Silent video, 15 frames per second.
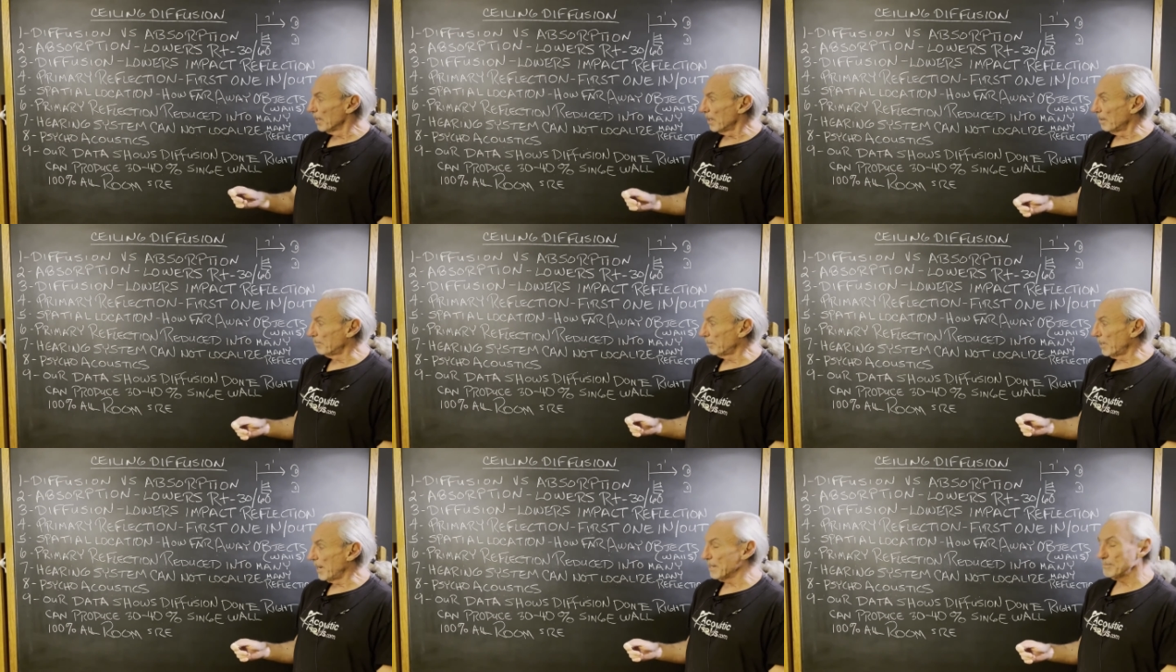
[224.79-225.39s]
A
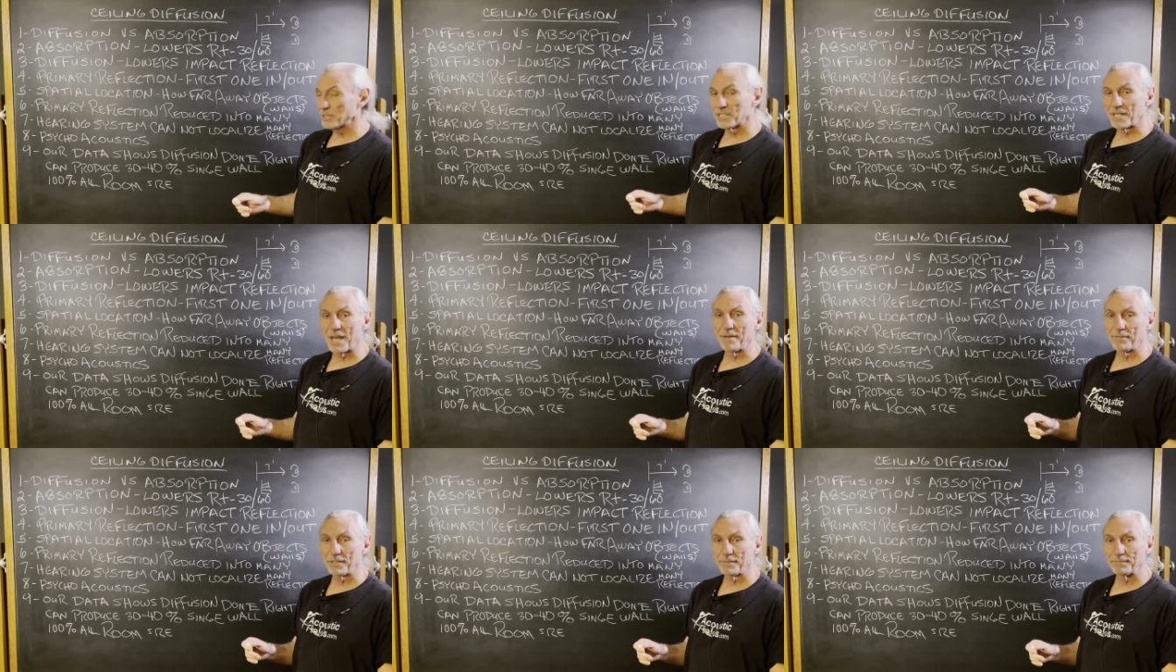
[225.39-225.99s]
prime
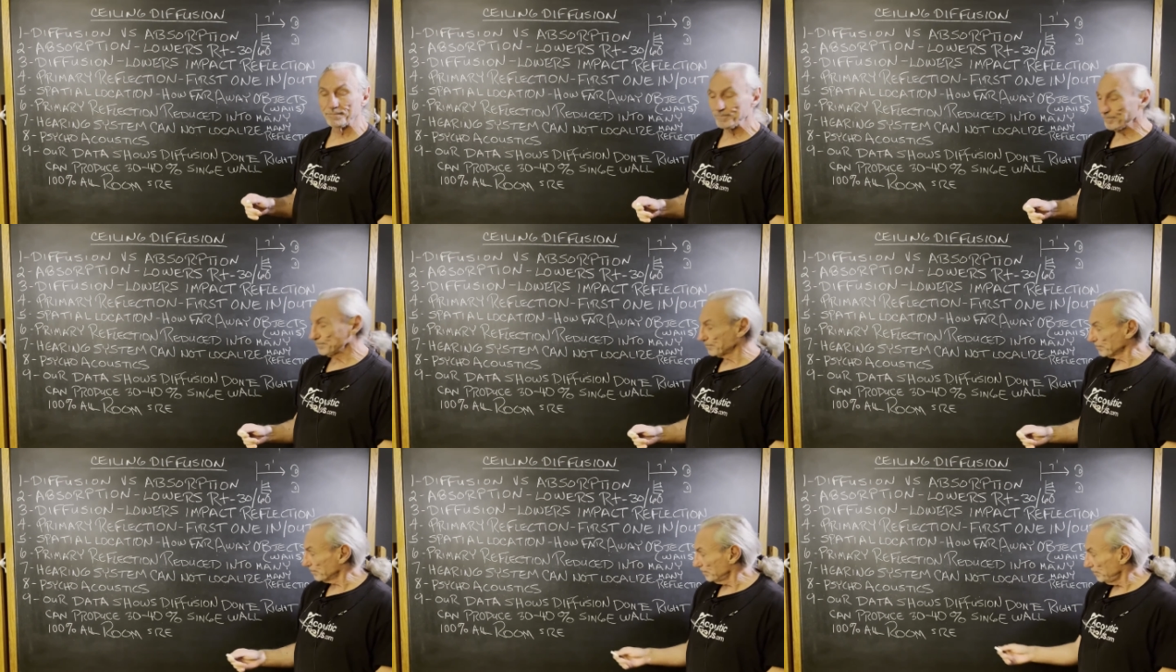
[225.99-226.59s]
seven
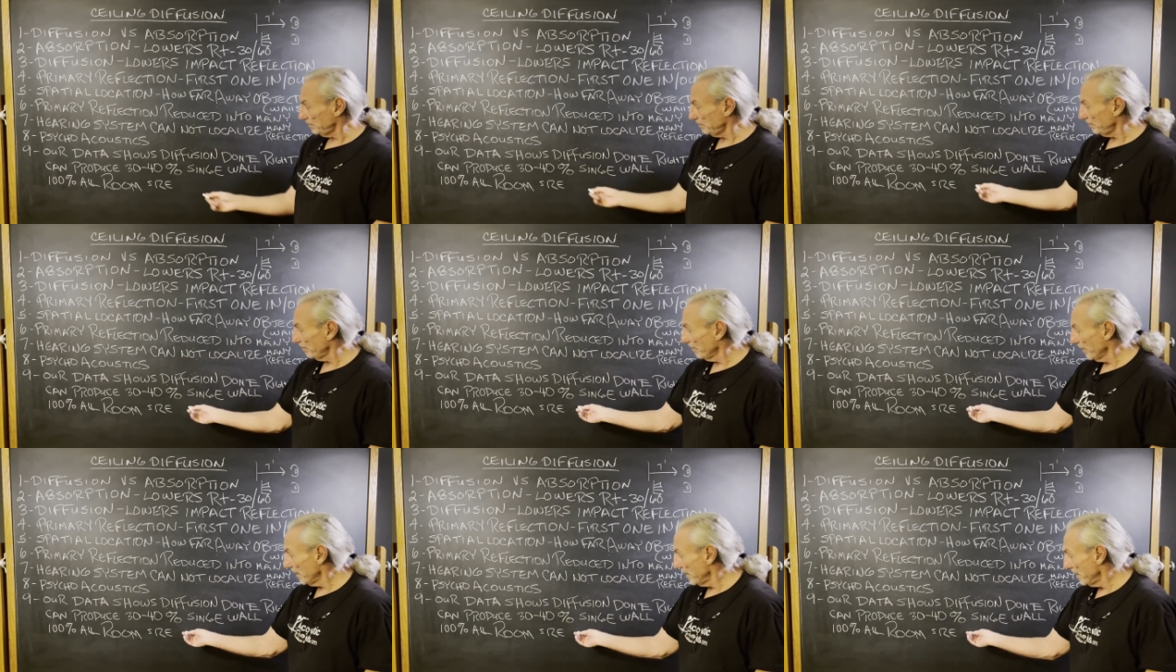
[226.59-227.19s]

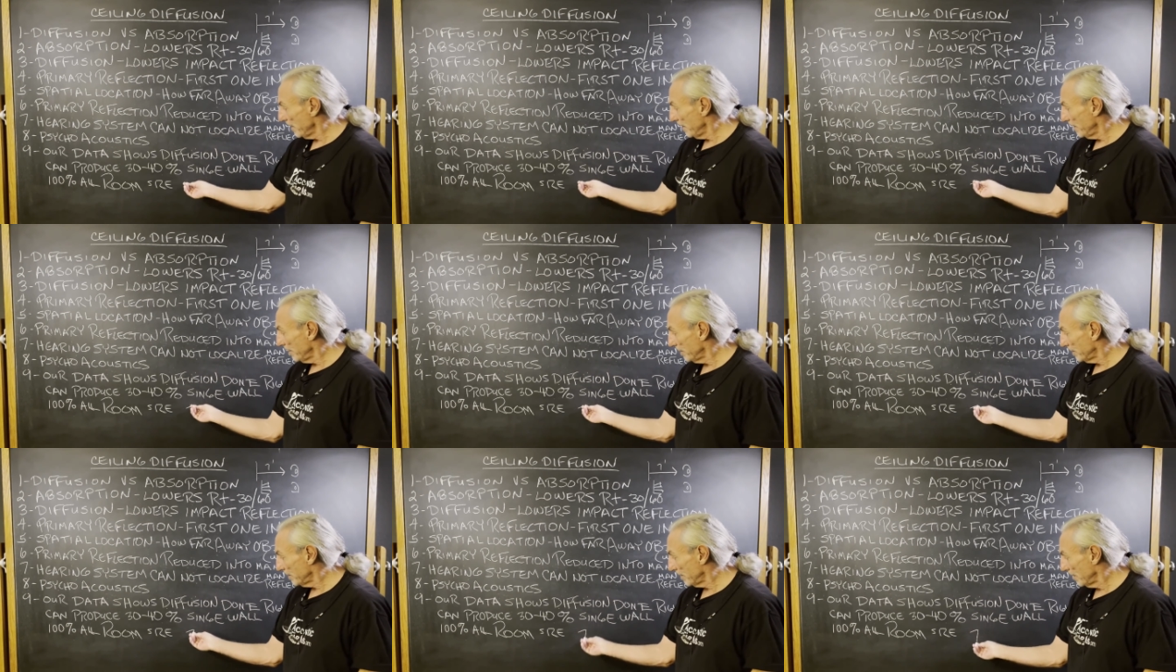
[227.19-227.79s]

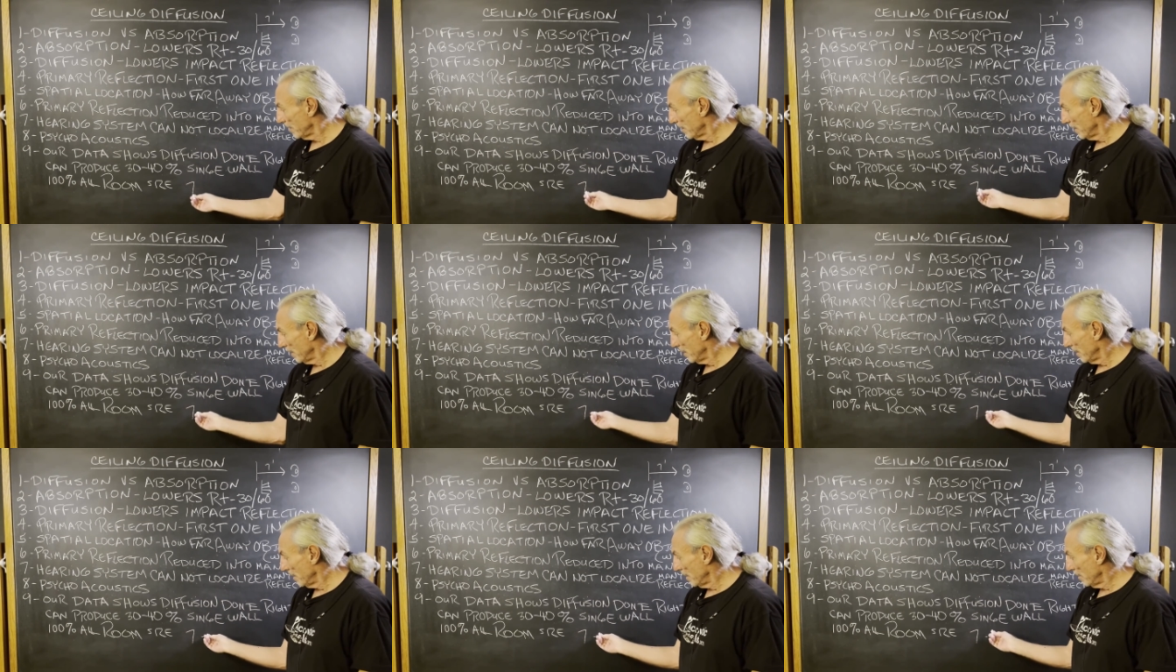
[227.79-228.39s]
is
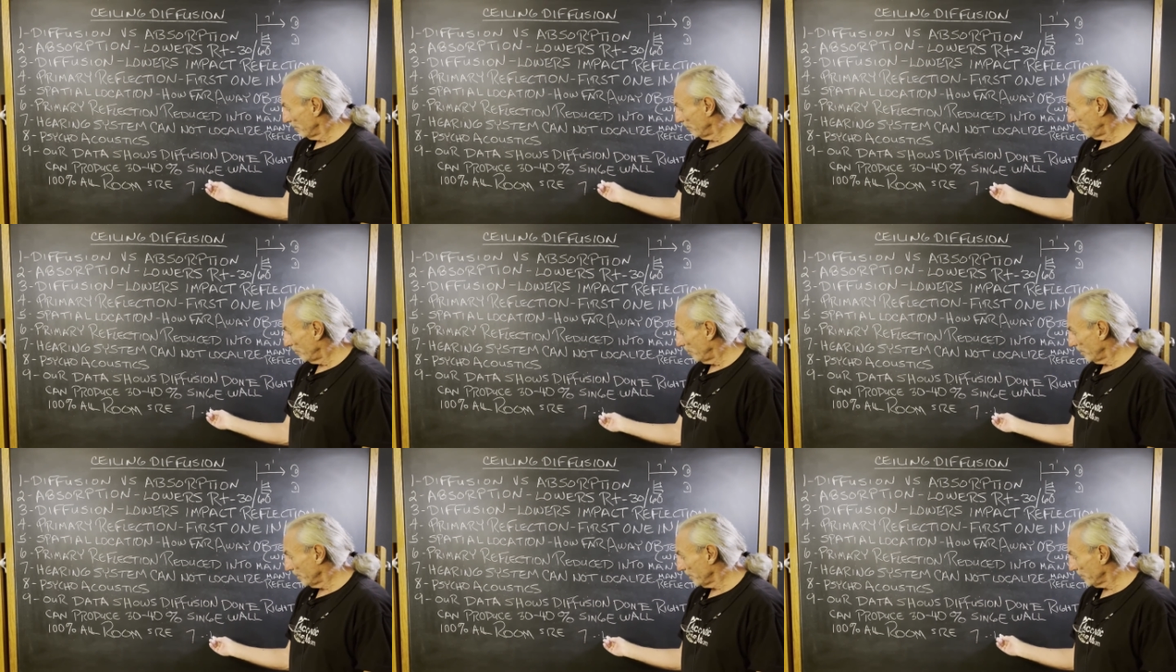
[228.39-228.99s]

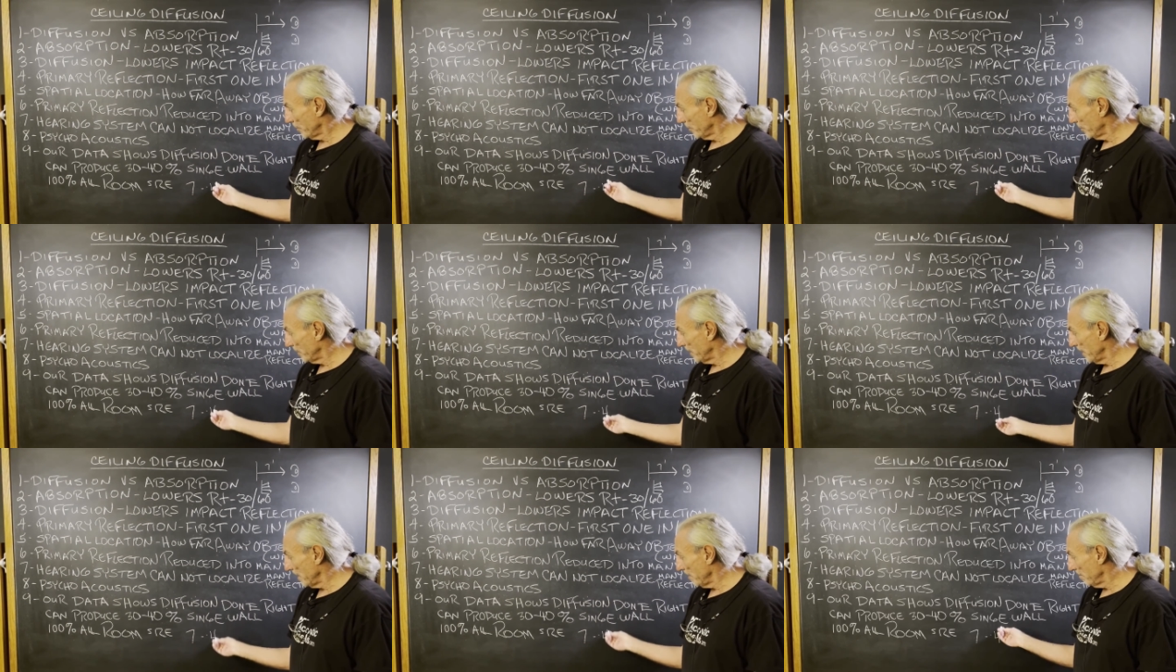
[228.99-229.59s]
four inches
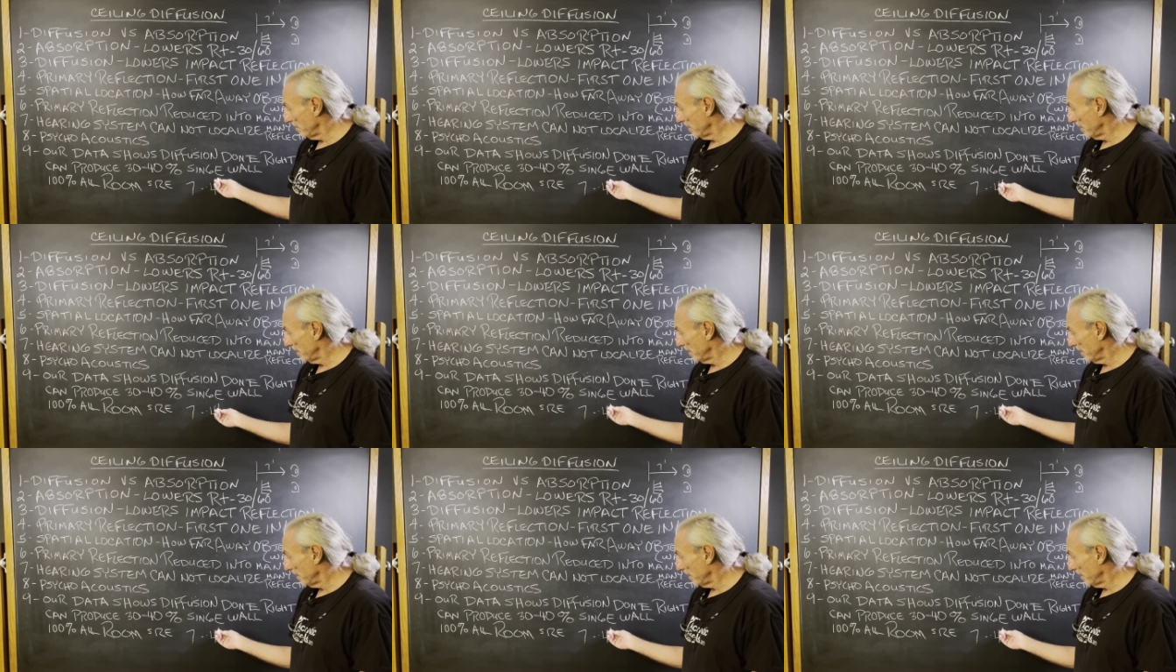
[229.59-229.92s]
deep.